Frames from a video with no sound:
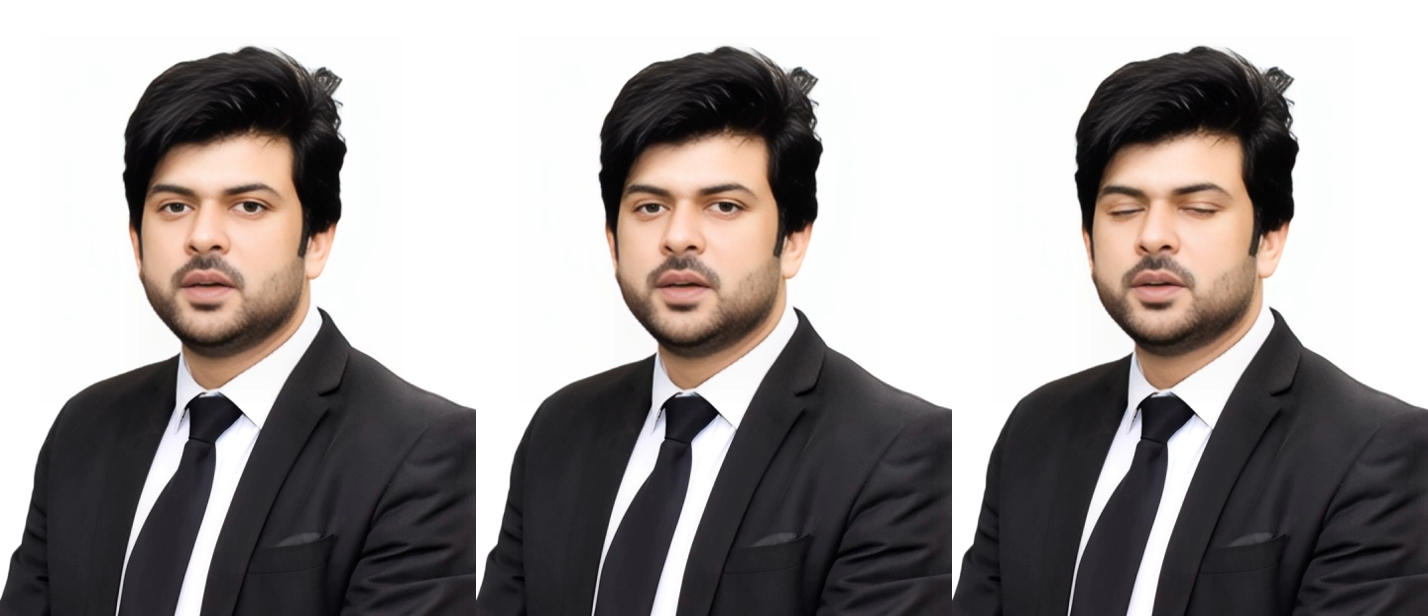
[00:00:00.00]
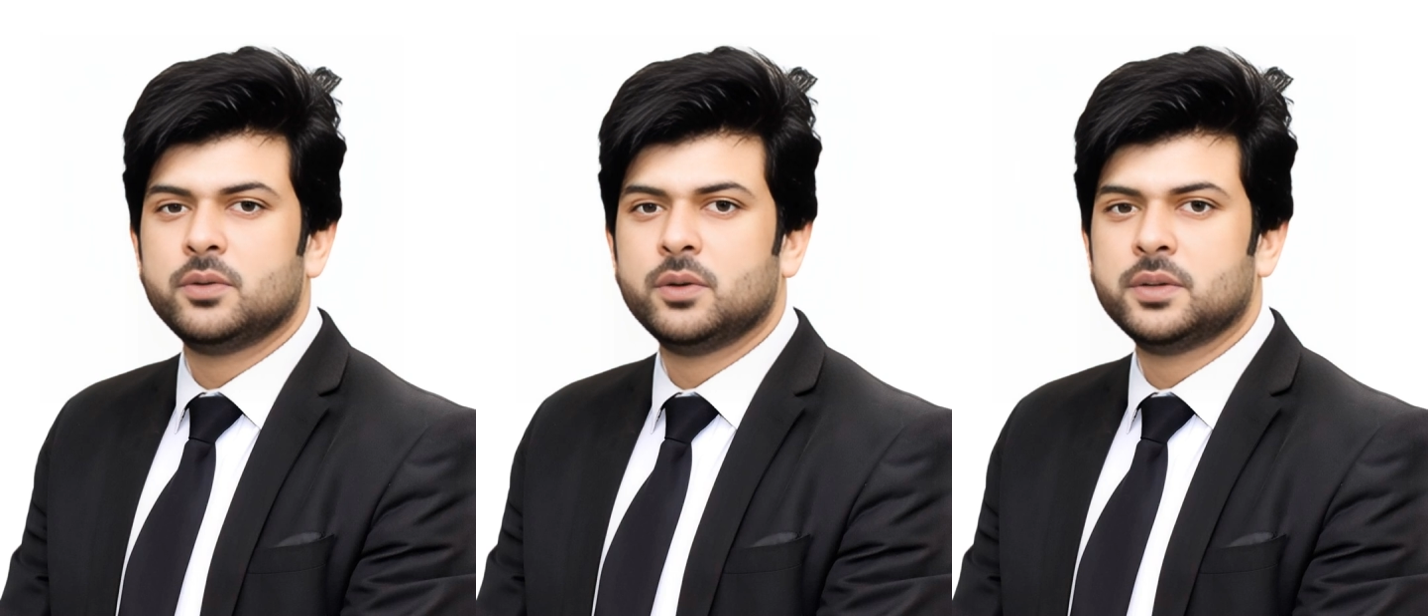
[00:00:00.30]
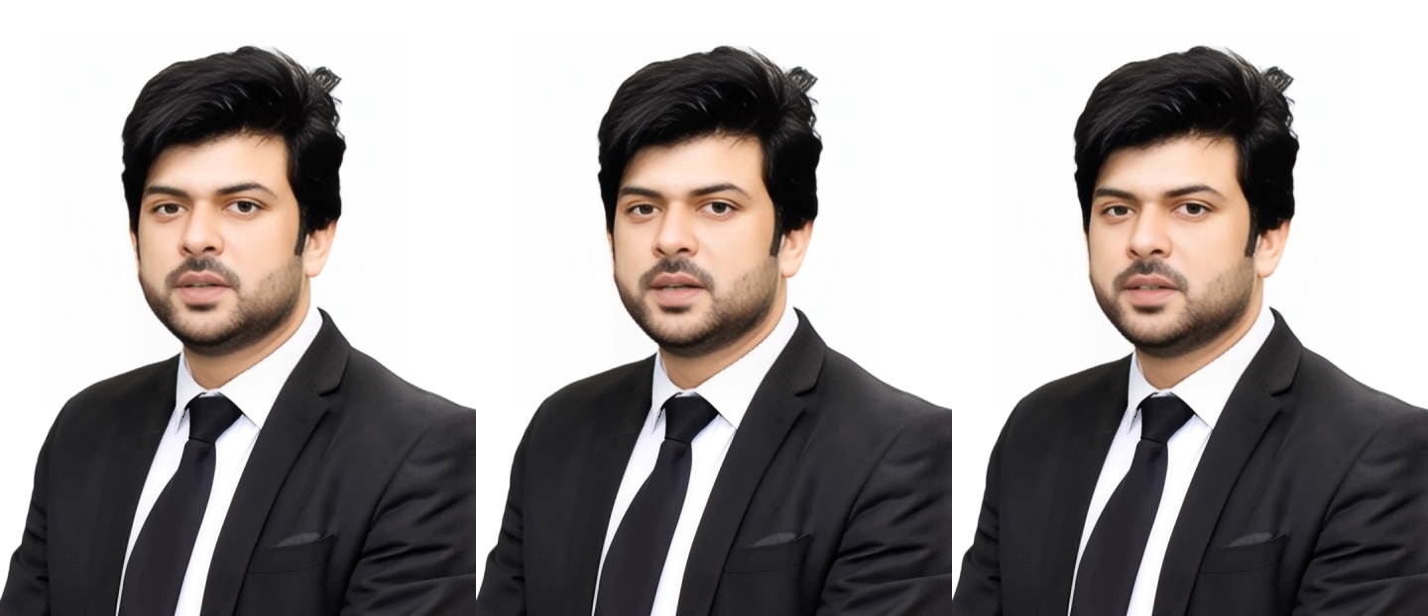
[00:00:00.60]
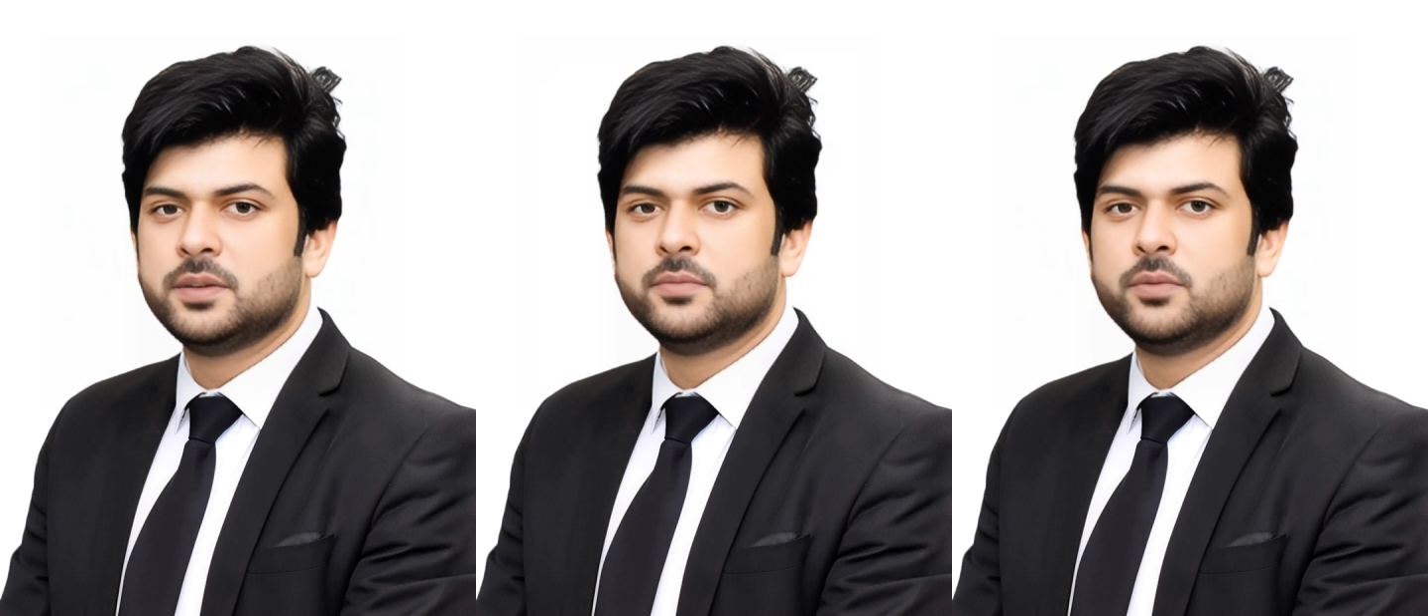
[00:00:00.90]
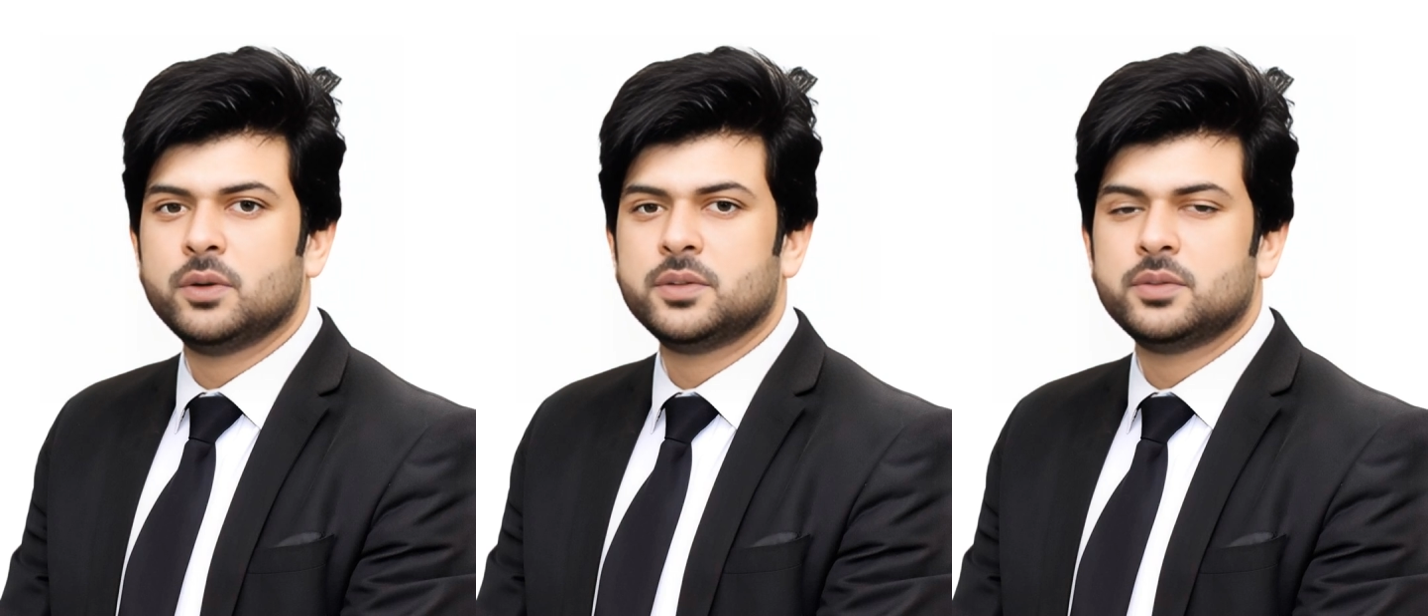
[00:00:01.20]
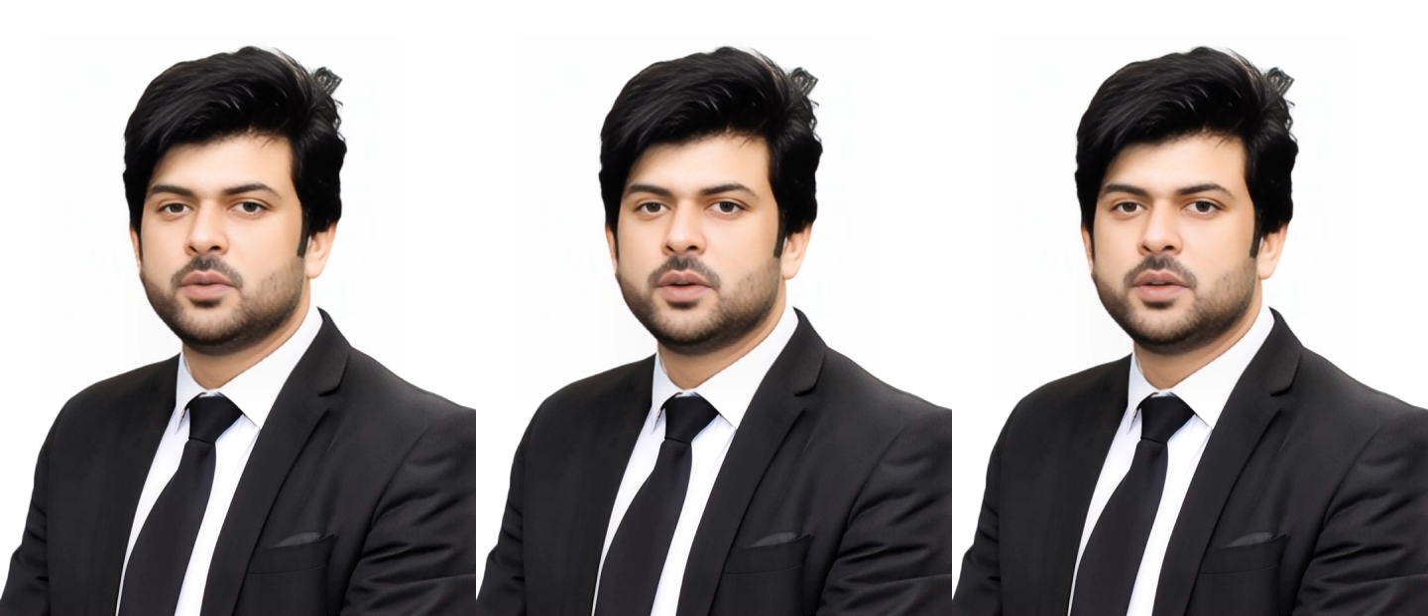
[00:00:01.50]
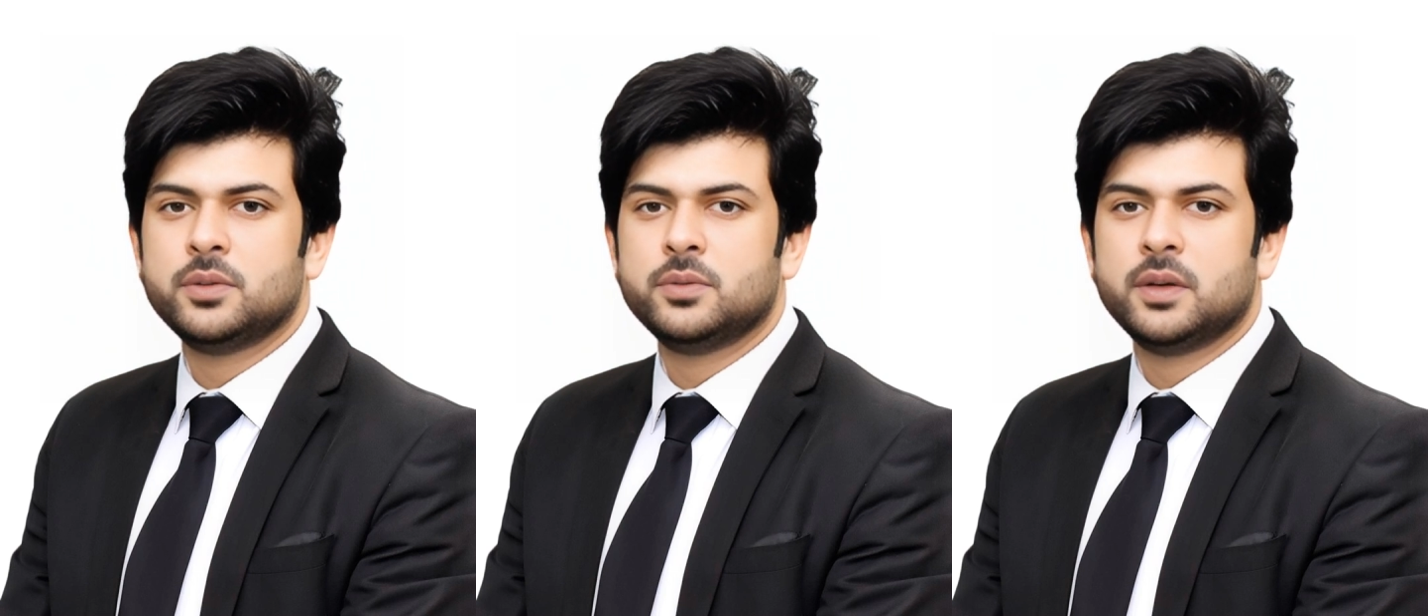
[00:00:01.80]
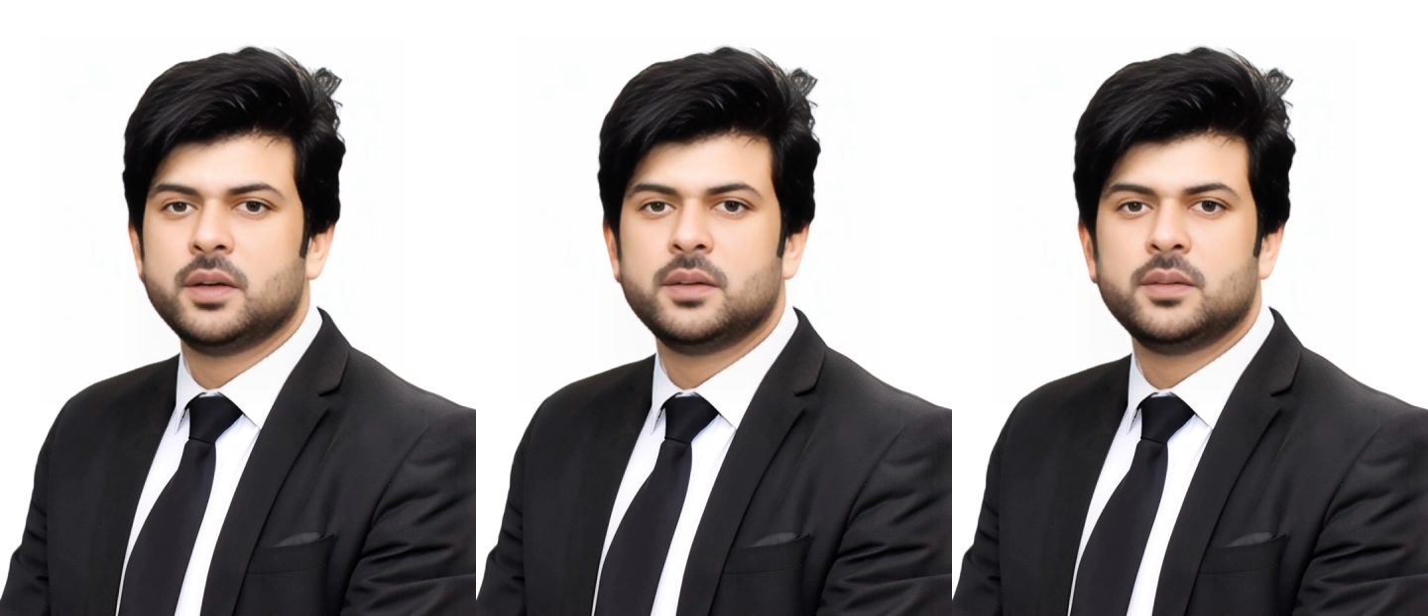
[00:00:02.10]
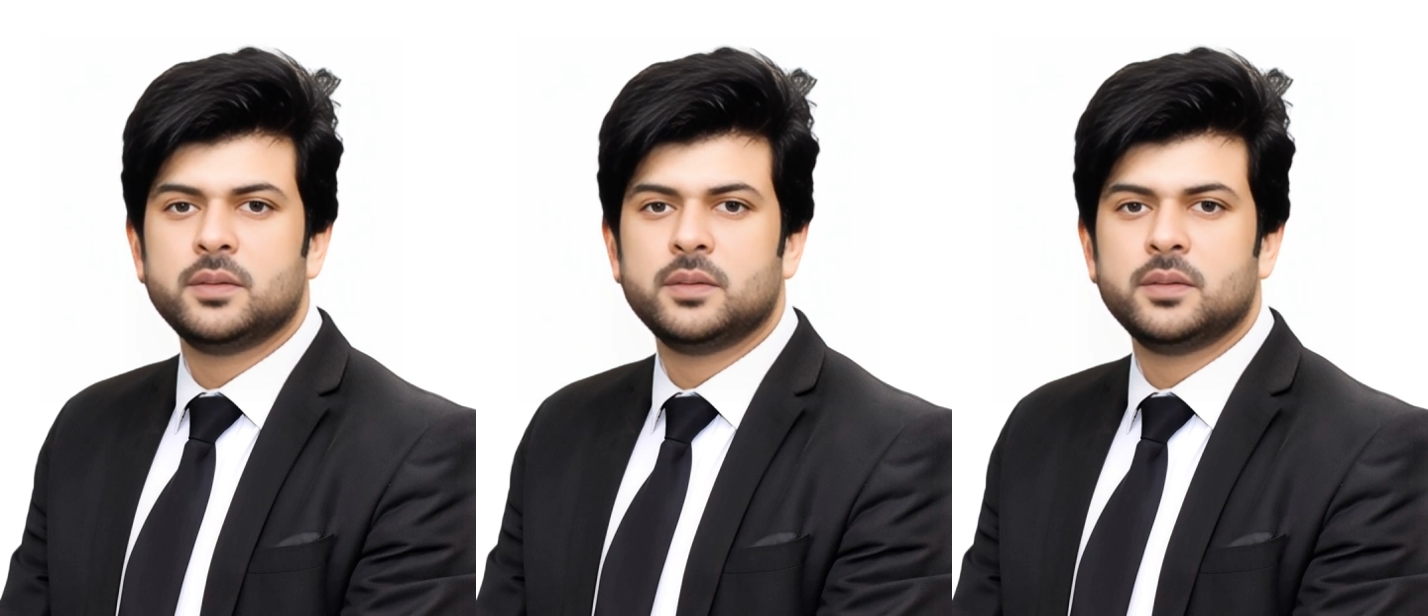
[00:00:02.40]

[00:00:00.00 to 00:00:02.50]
in order to get a divorce or khula,